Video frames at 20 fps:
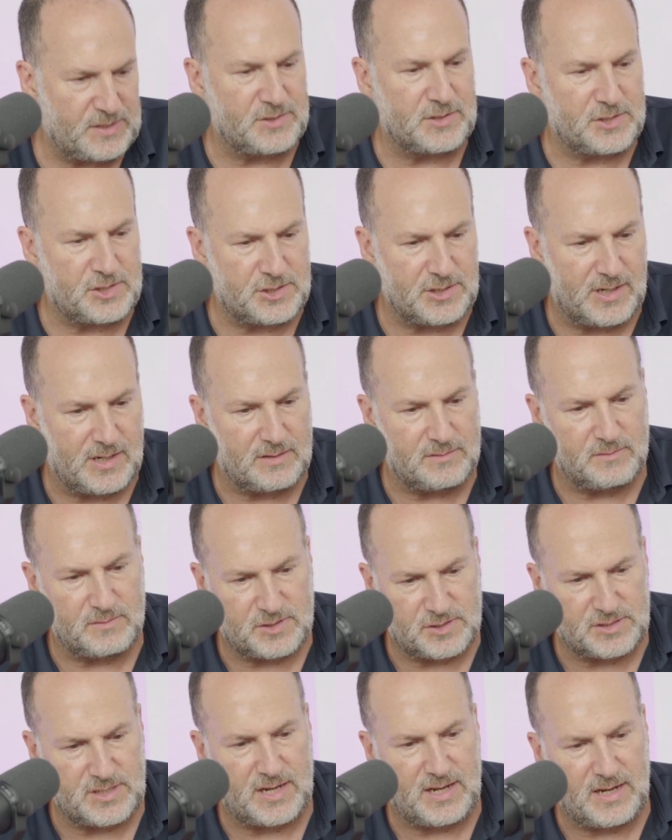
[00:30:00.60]
of shit,
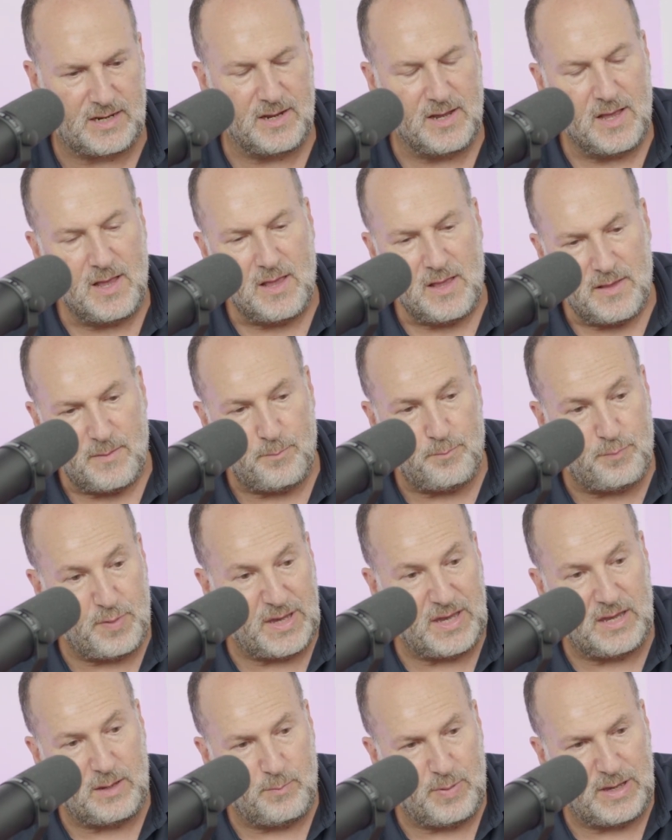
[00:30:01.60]
C,
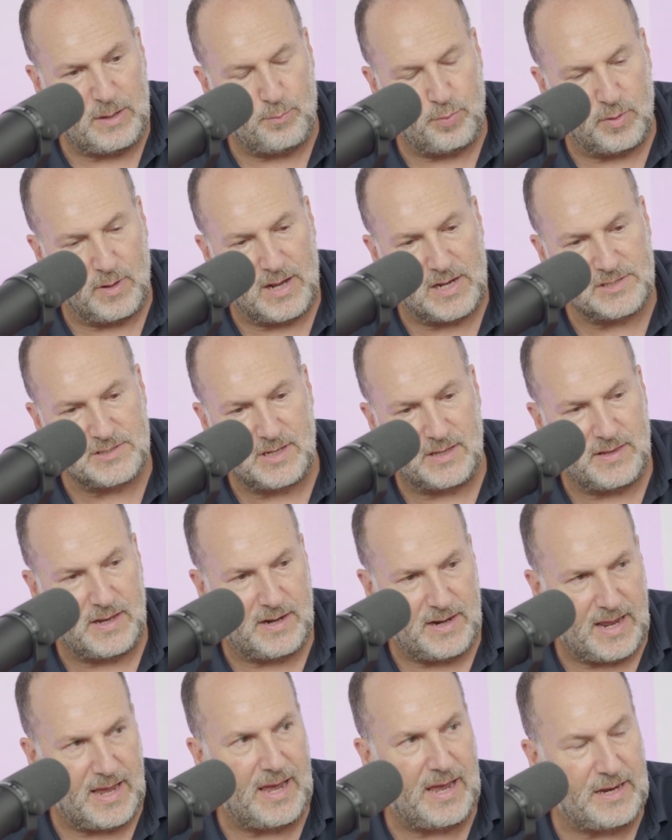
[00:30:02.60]
B, B plus, and
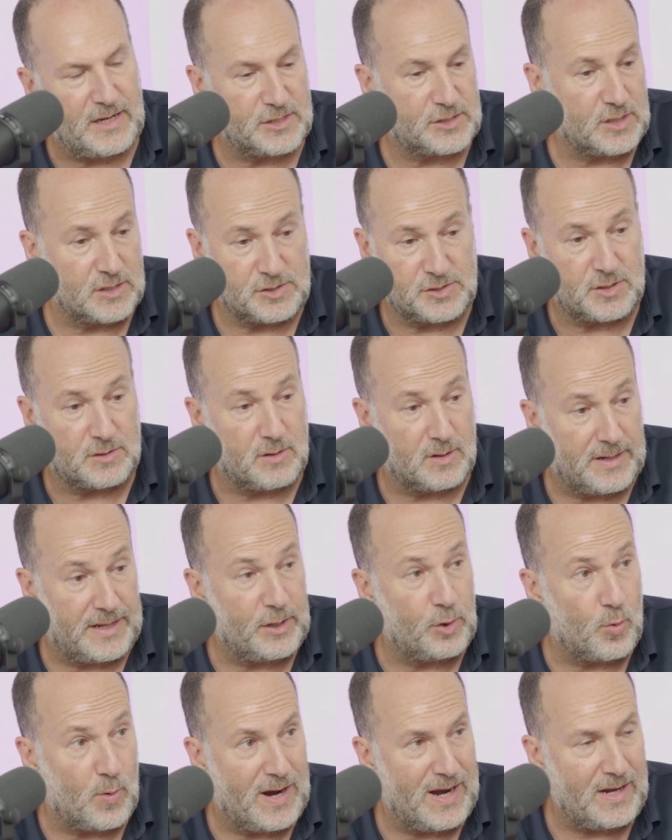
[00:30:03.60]
then A is considered
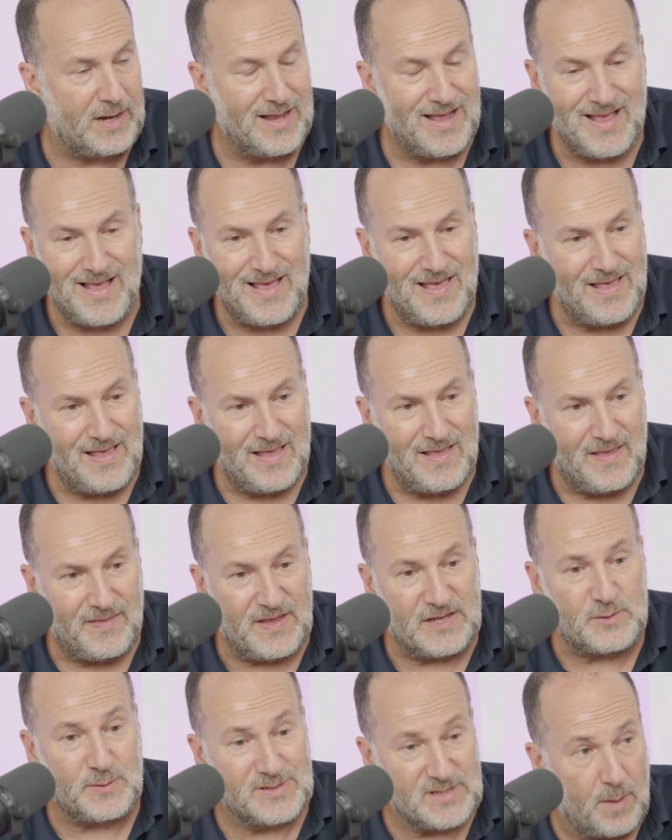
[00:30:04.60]
like great.
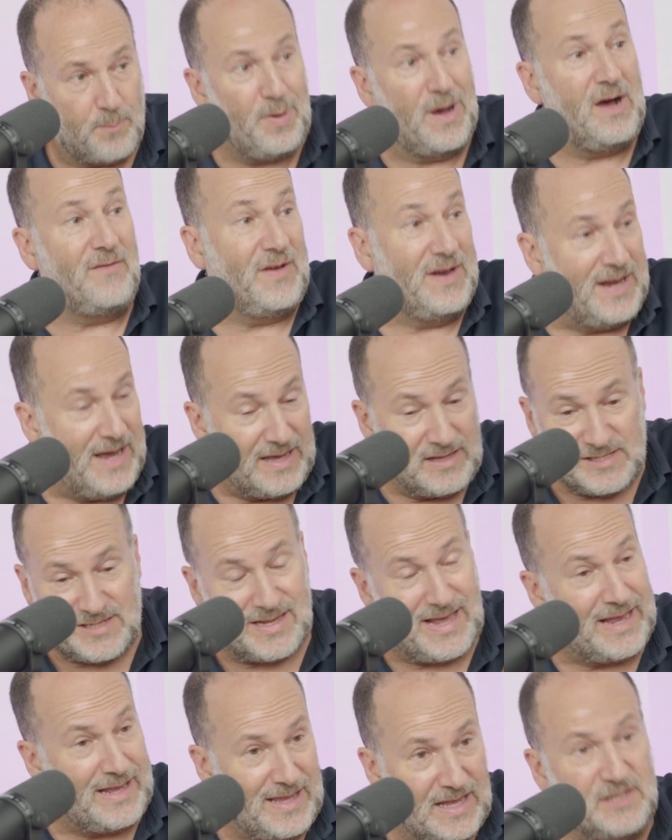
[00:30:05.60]
This was above an A. This is
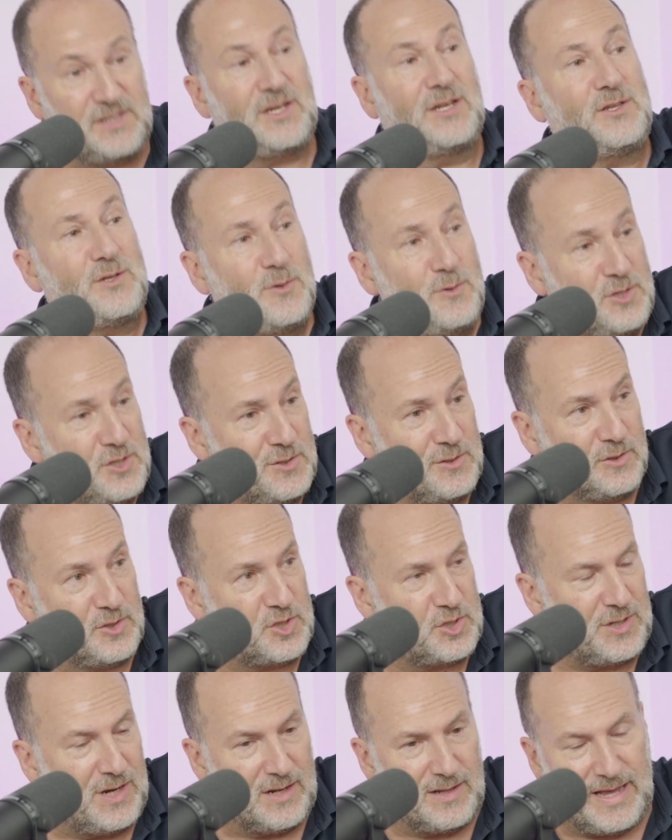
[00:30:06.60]
like institutional
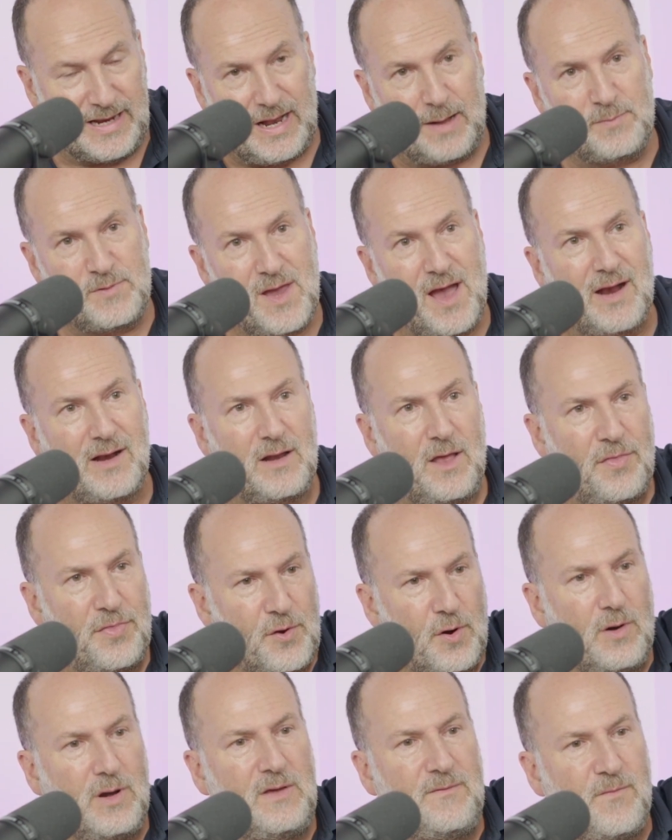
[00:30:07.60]
shit. Like I'm talking a
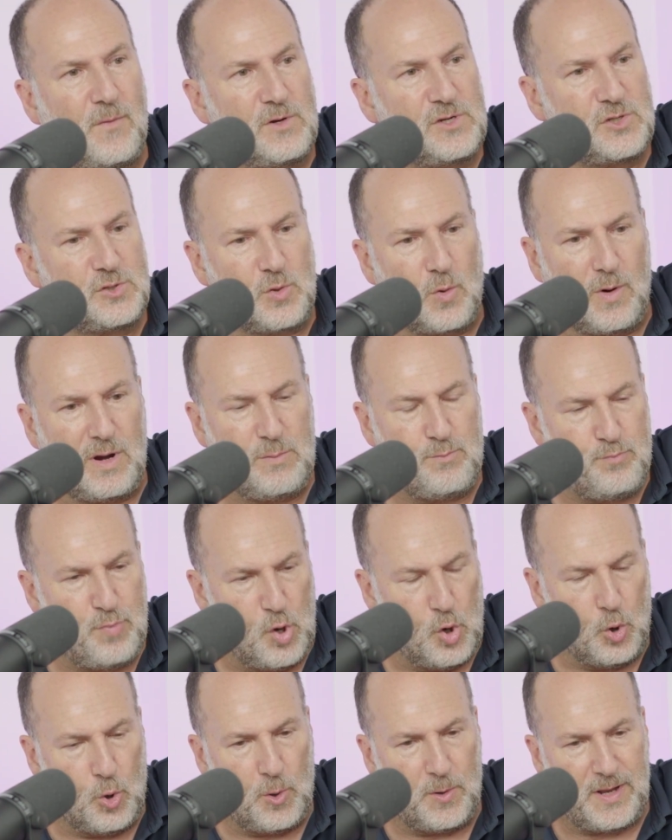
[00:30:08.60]
34-story
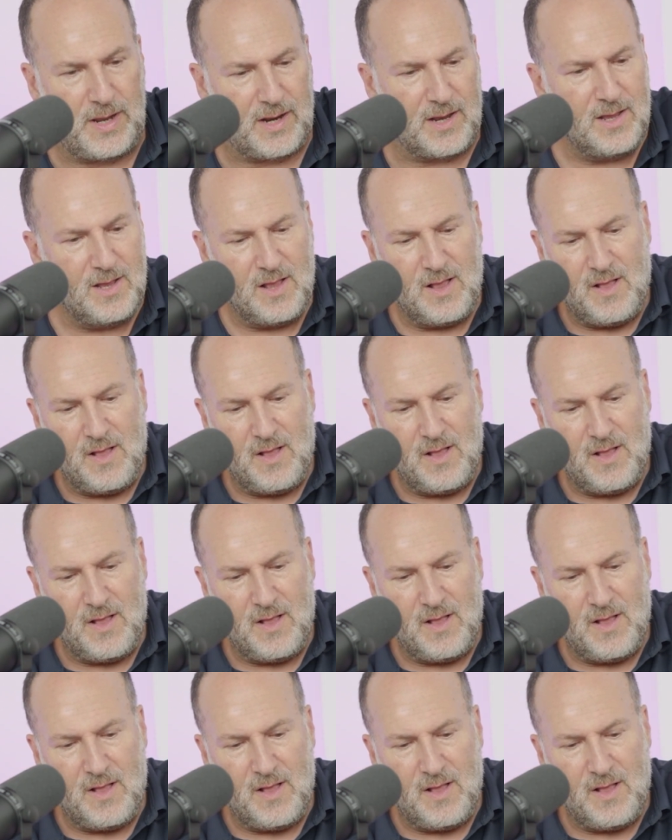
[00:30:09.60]
building,